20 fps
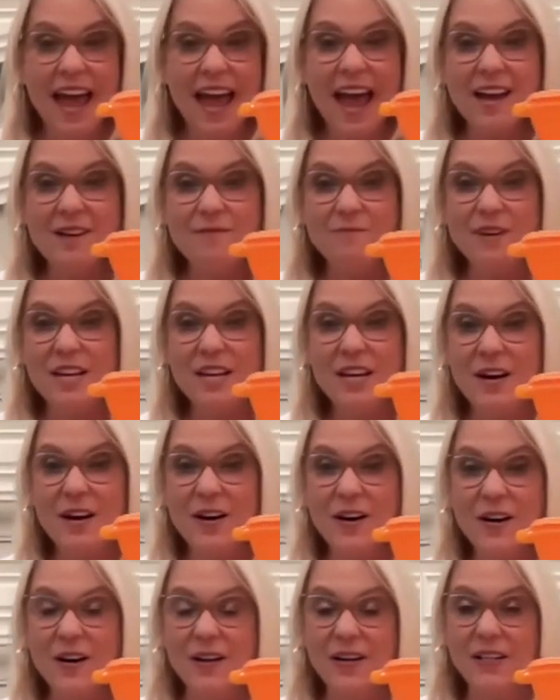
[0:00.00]
And we
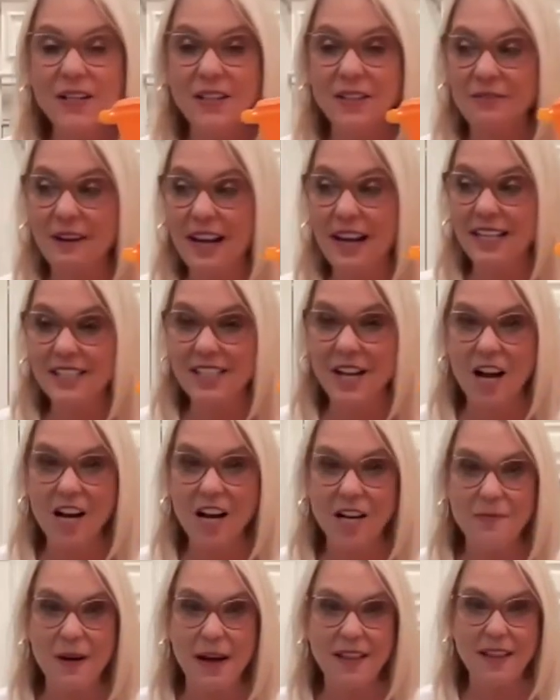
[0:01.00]
heard Loretta
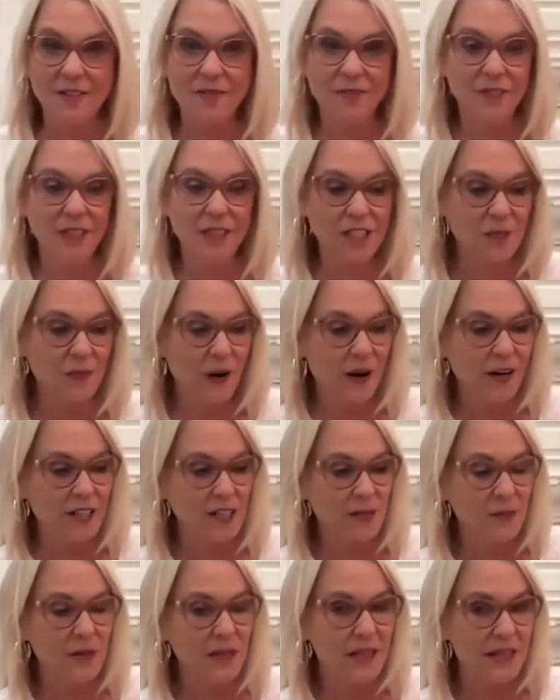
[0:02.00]
talking about the fridge
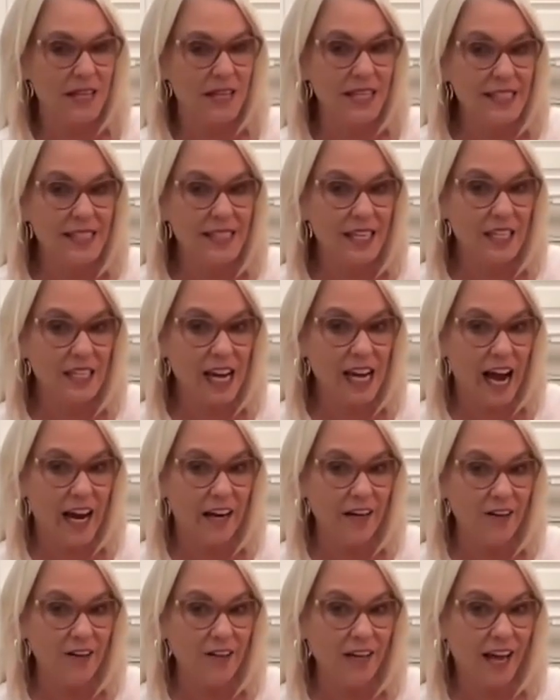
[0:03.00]
smarts, but this
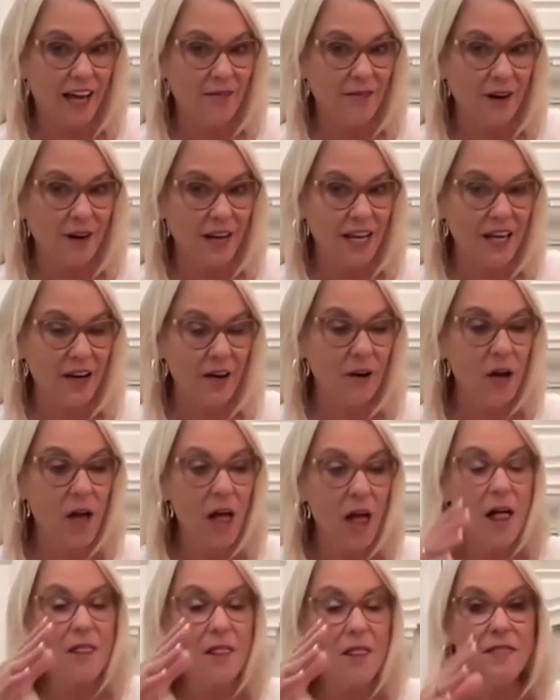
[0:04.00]
entire line right here,
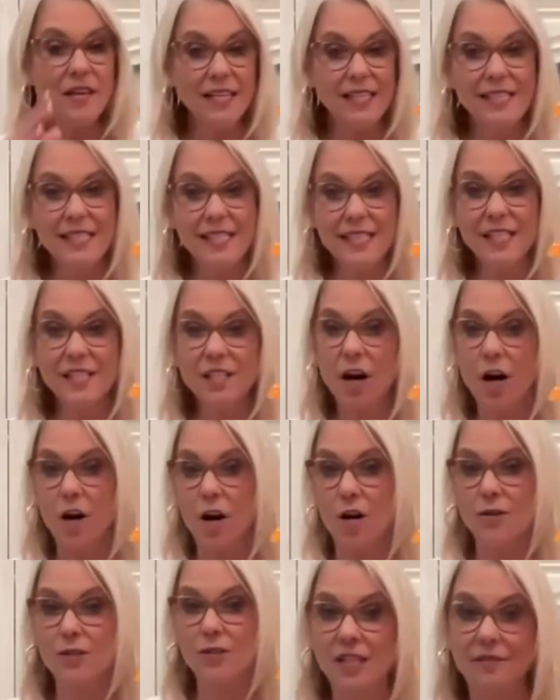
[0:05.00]
this is our
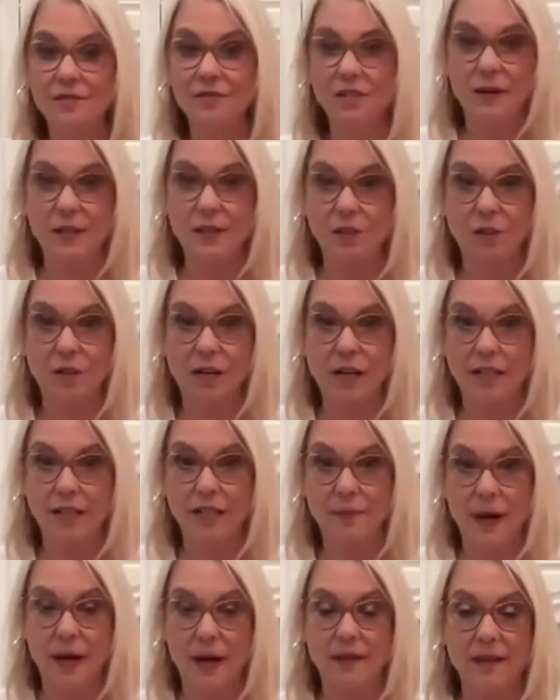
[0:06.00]
host gift special next
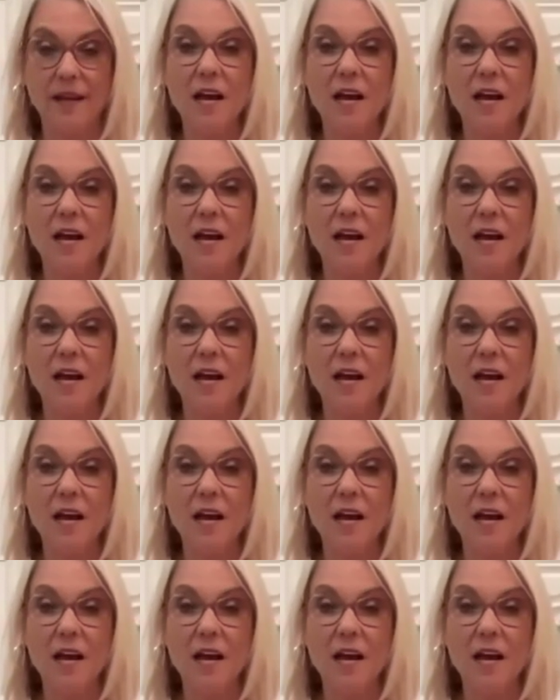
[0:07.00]
month.